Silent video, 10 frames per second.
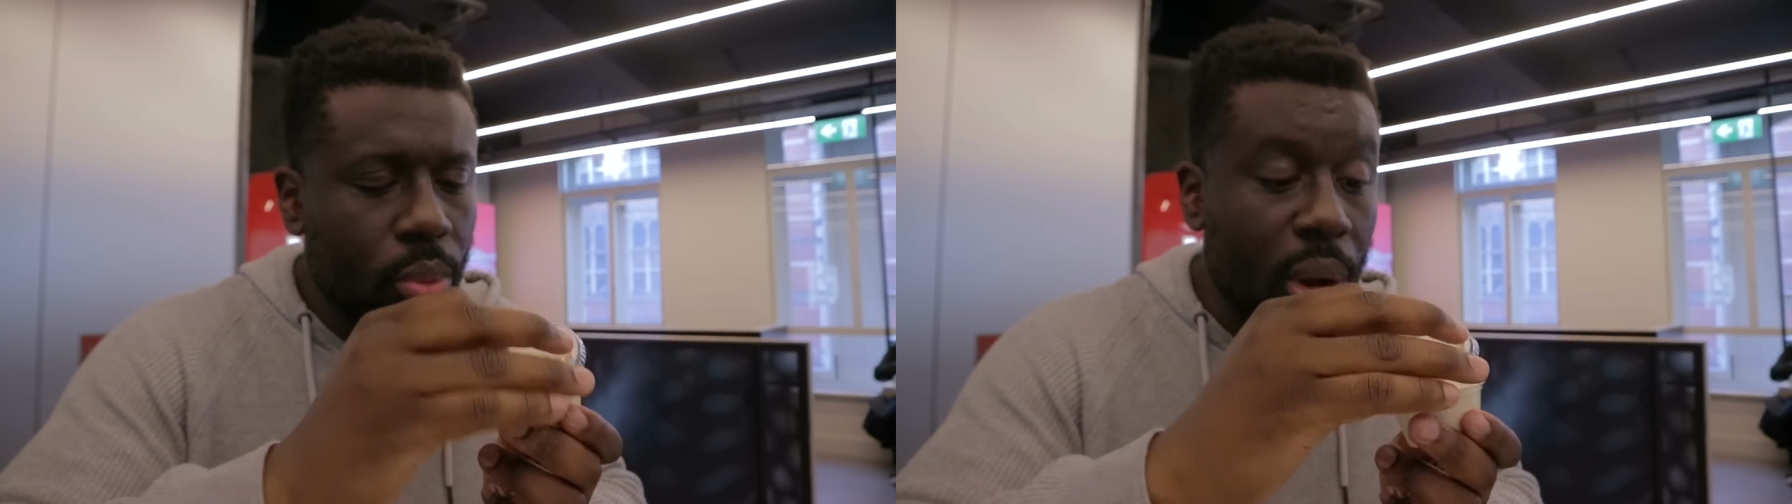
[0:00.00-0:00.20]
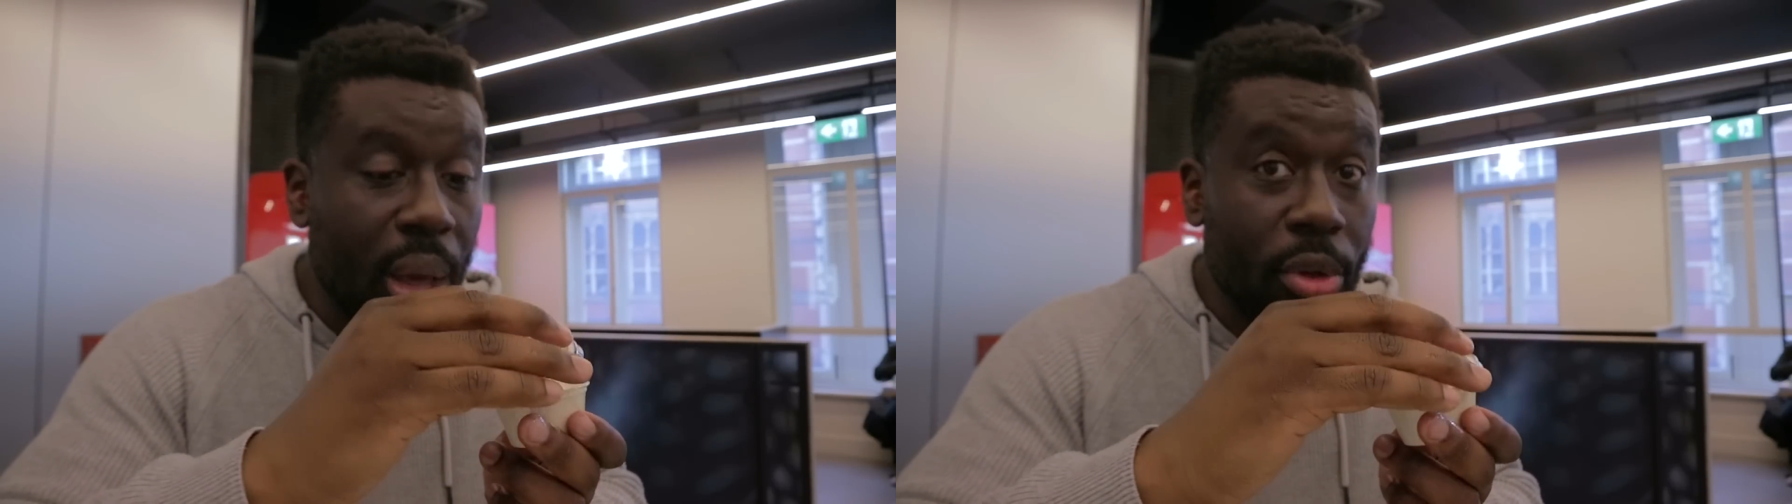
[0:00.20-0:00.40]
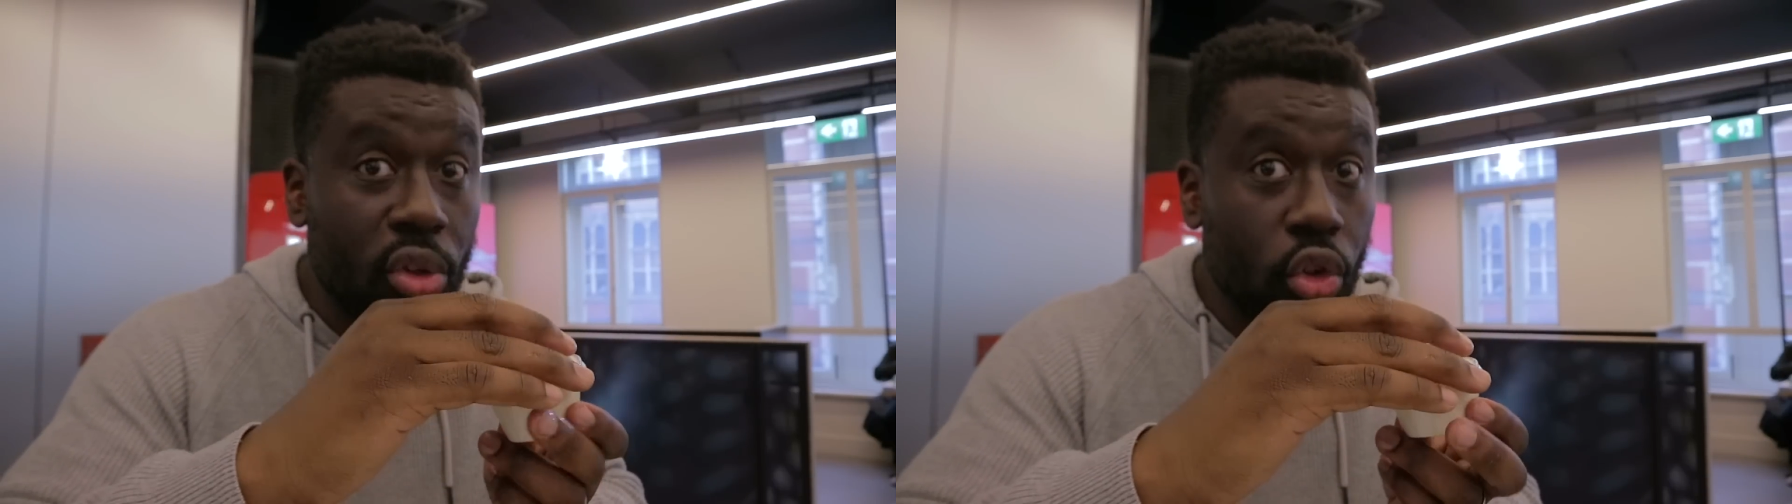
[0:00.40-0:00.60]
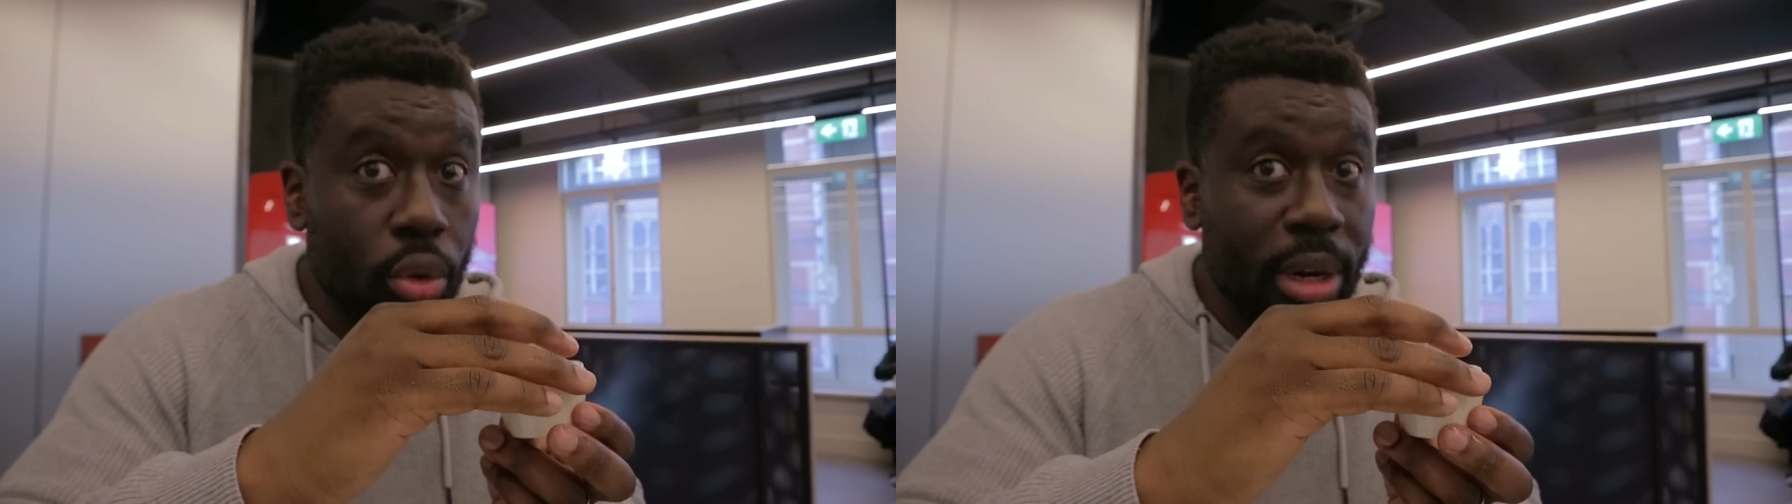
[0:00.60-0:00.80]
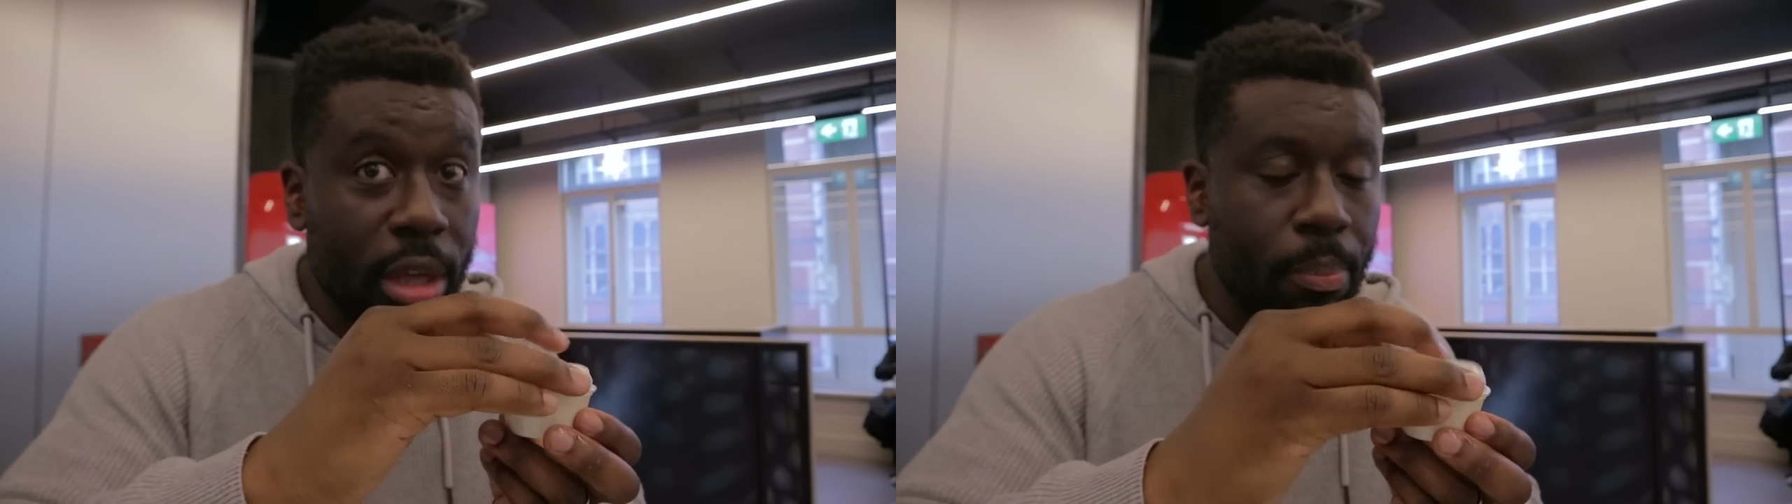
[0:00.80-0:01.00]
Well, I'm
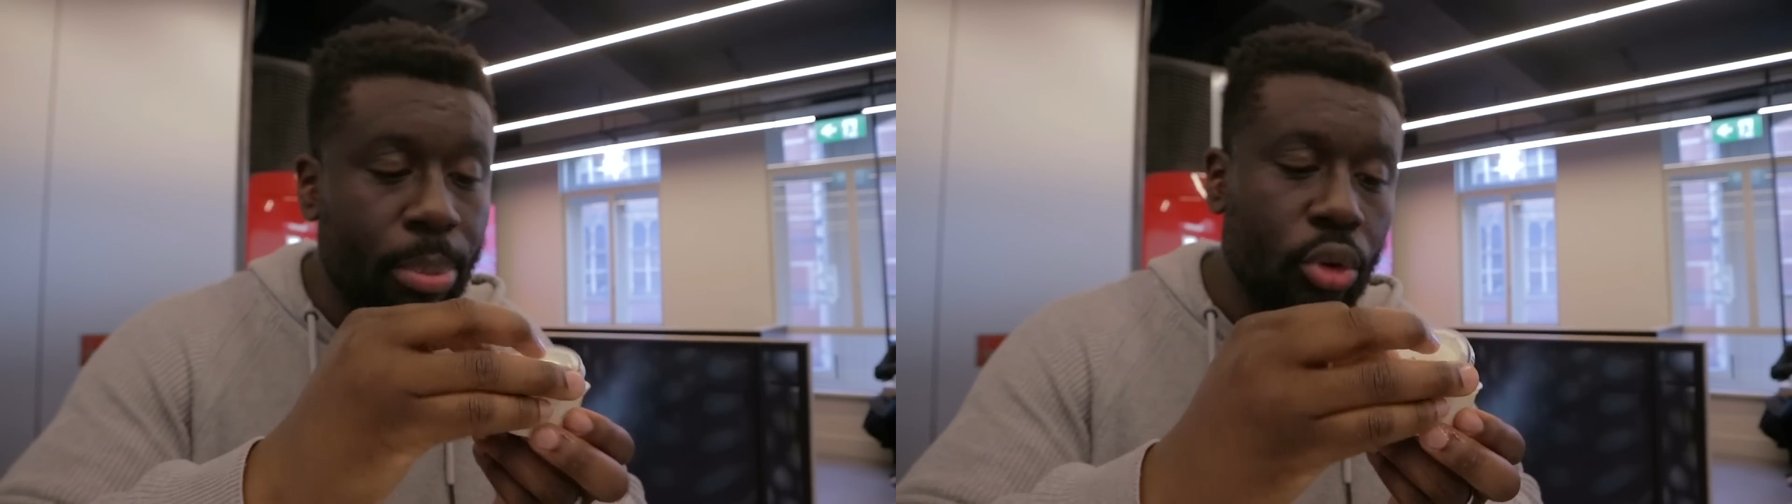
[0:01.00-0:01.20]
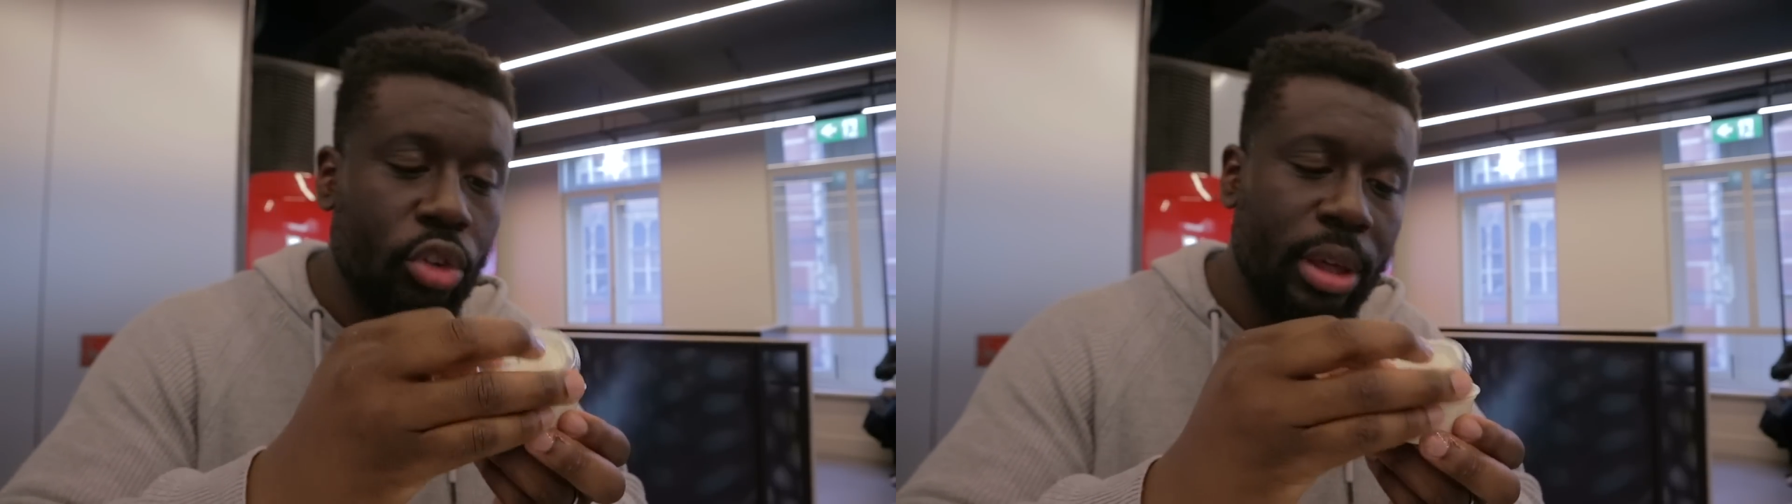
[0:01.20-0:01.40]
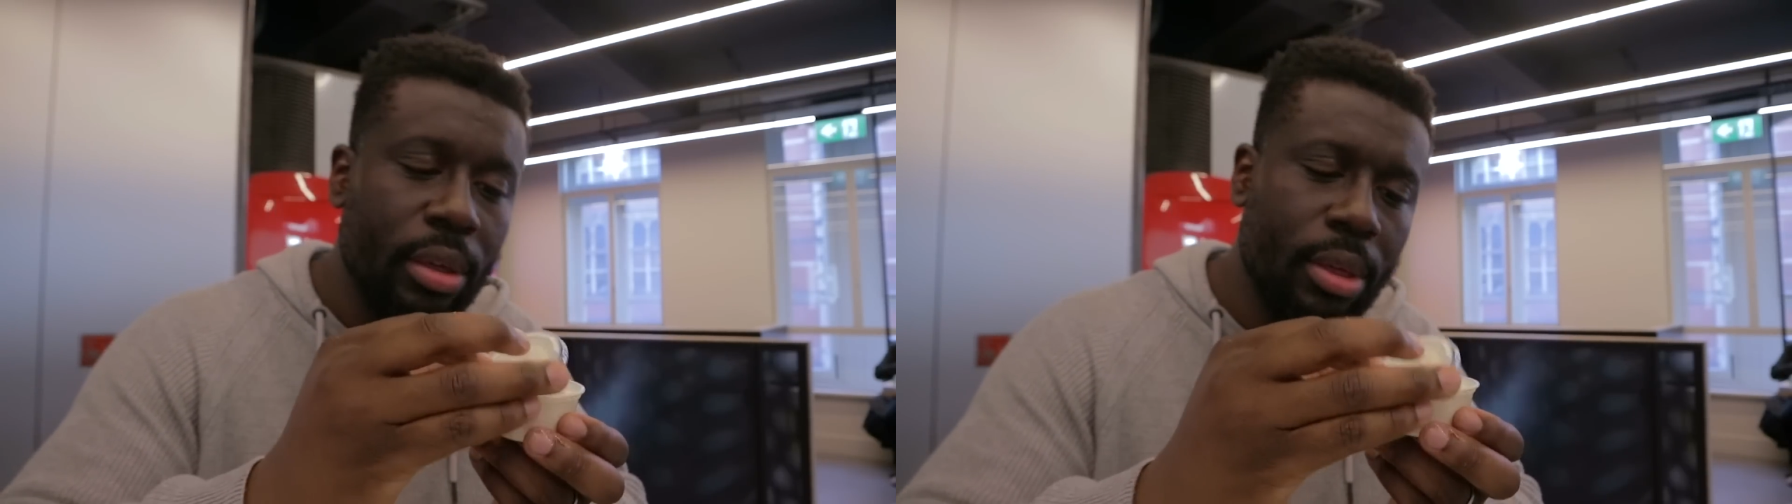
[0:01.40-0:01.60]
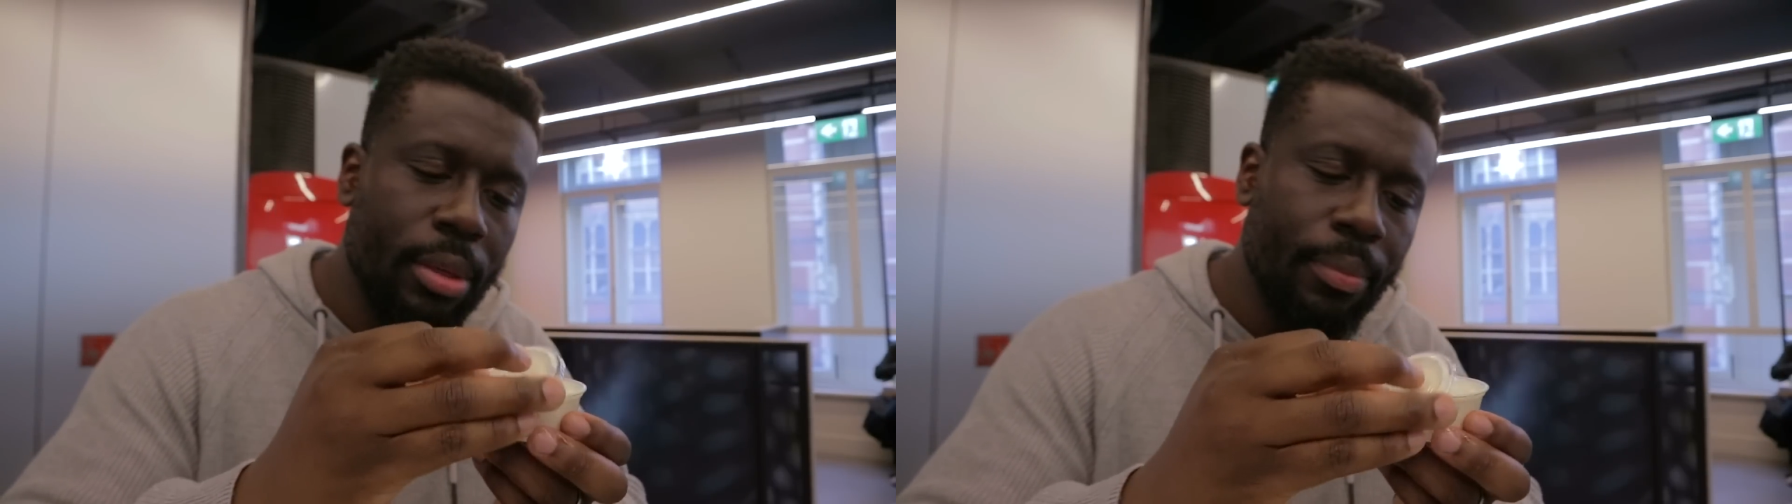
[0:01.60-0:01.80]
assuming it's blue cheese.